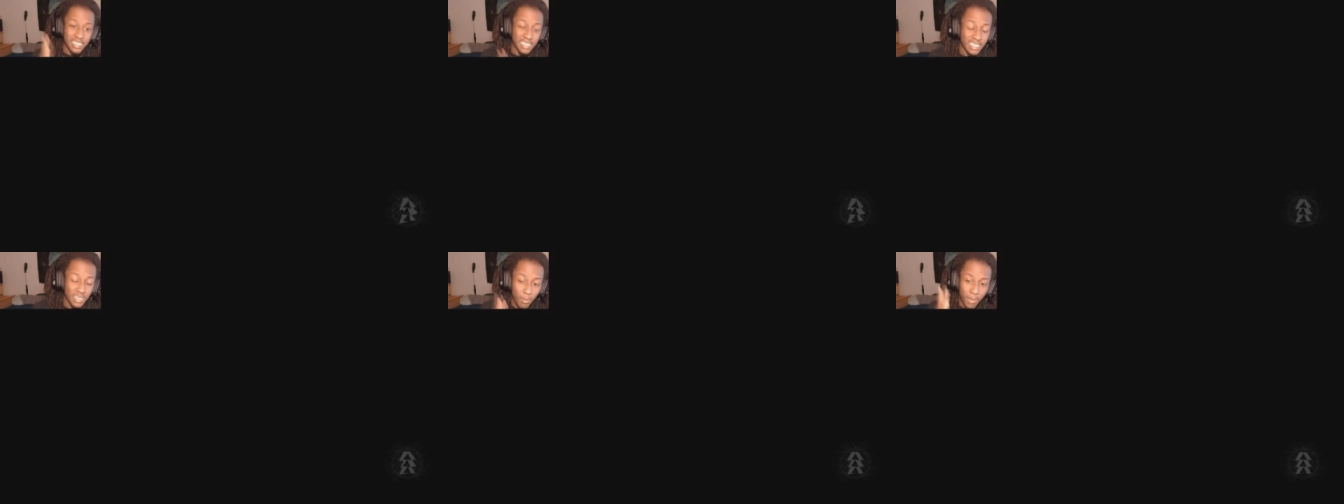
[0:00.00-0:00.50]

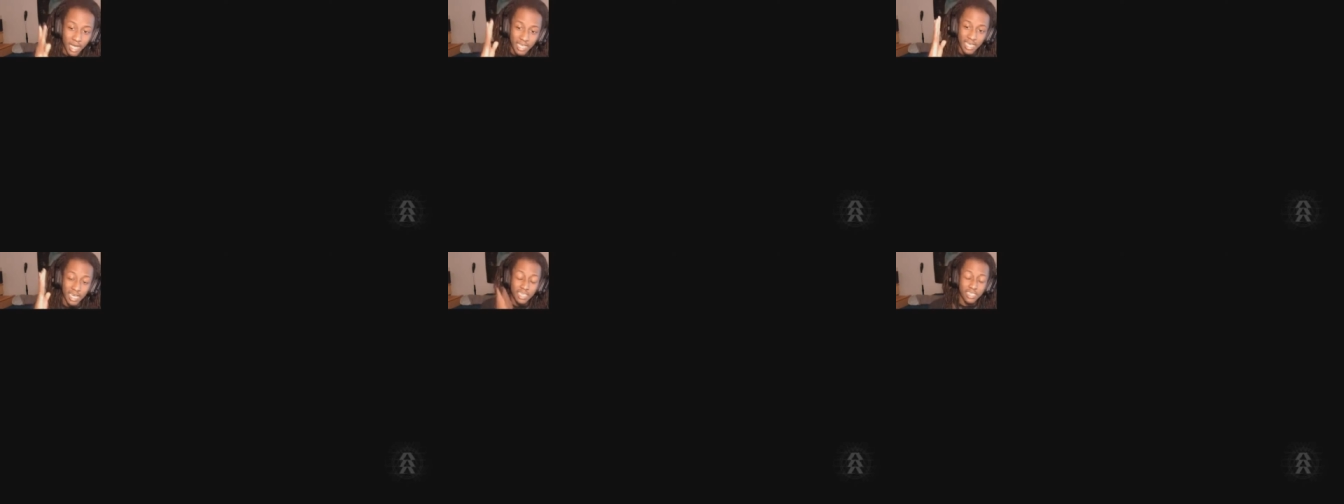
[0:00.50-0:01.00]
did
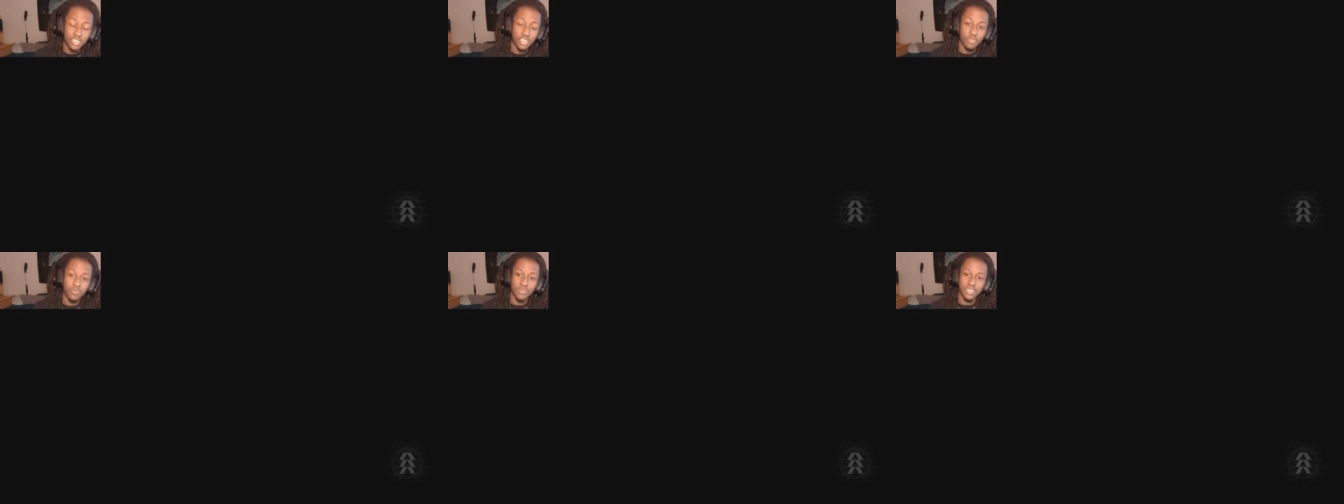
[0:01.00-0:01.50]
my
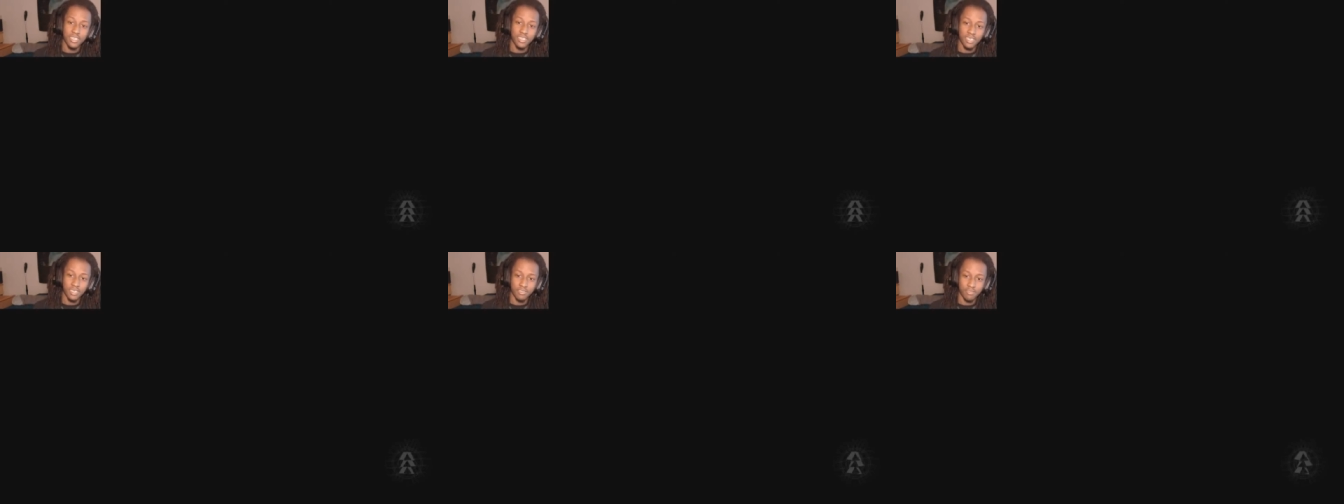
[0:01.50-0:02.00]
Hunter
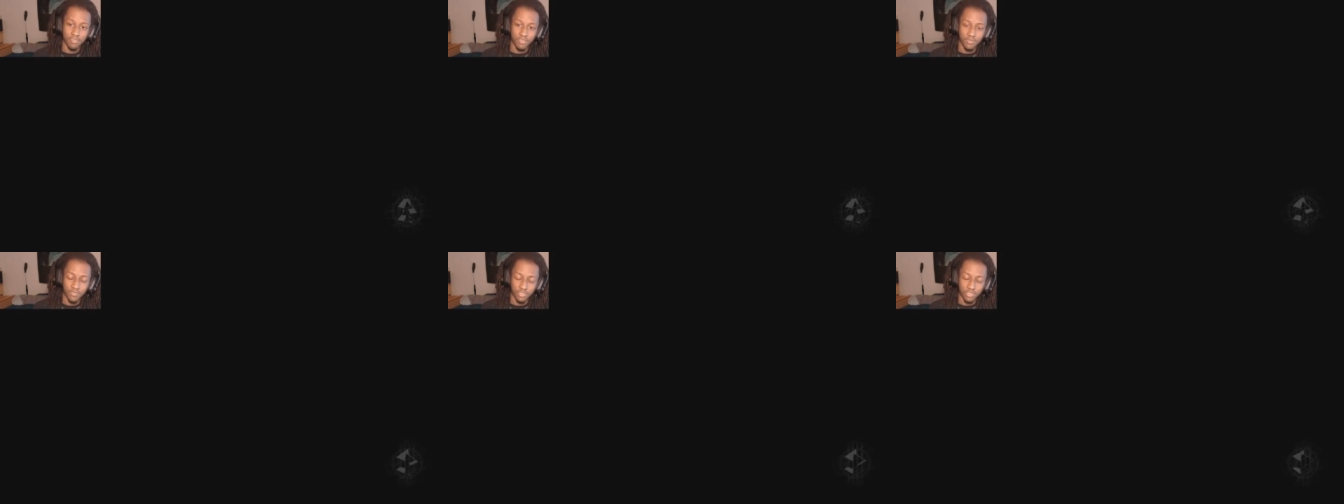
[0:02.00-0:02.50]
breakdown
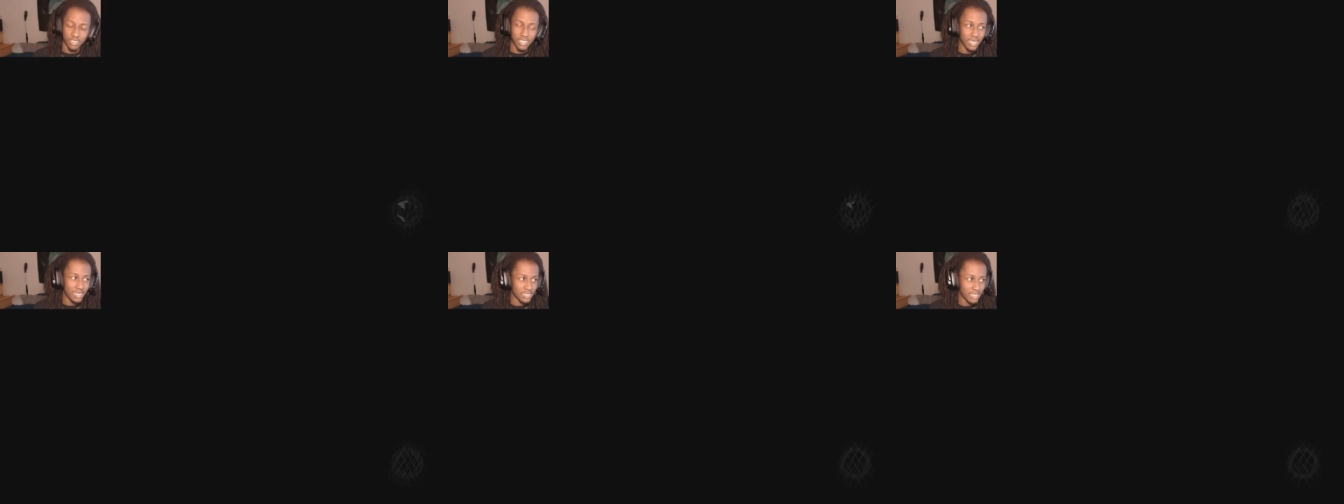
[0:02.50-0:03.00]
for you
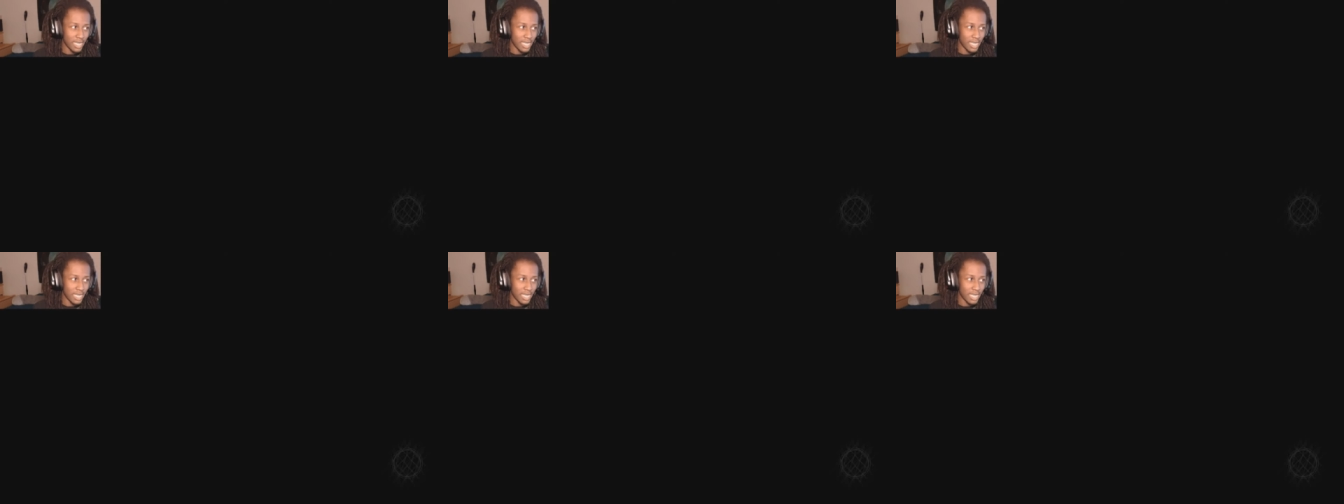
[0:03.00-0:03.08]
guys.